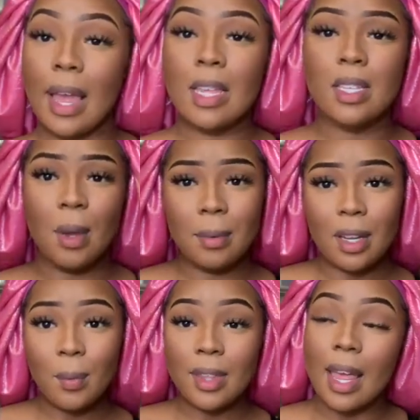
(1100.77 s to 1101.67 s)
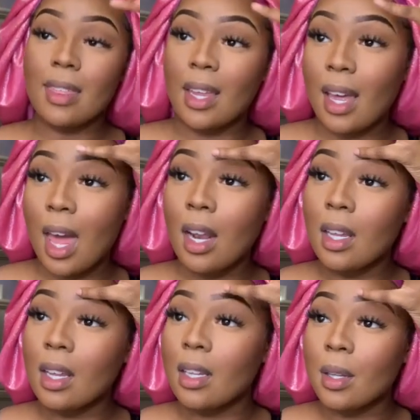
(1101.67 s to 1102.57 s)
So I'm done with that. They kind of
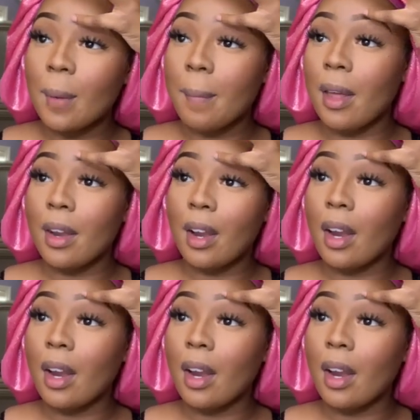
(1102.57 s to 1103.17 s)
look a little better.